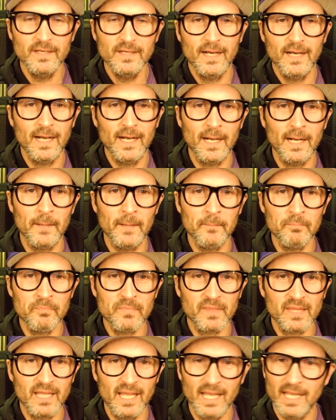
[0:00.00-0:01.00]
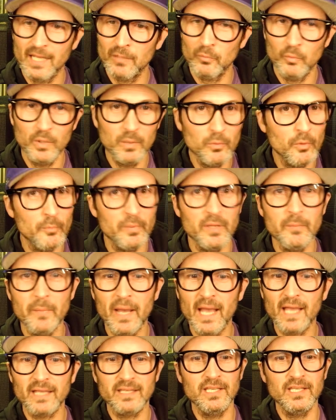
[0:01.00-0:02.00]
And we will be
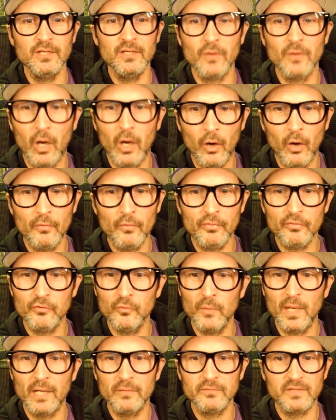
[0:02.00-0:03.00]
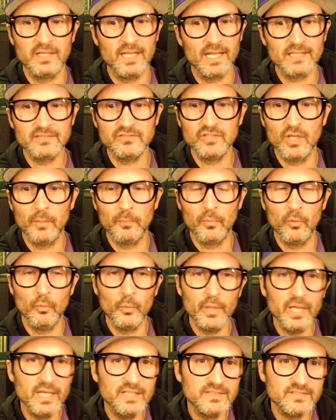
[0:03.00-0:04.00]
back here all throughout the next couple
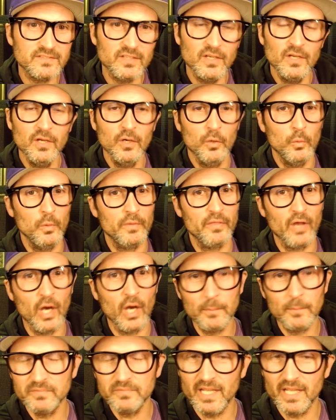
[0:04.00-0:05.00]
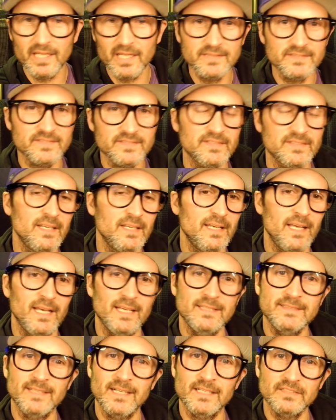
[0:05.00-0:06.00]
weeks with updates
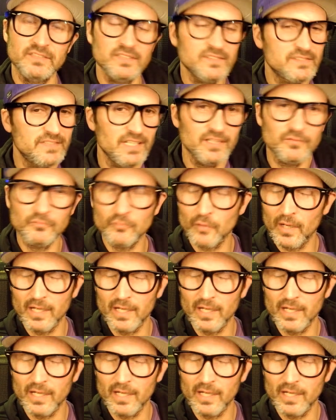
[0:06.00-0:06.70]
and just getting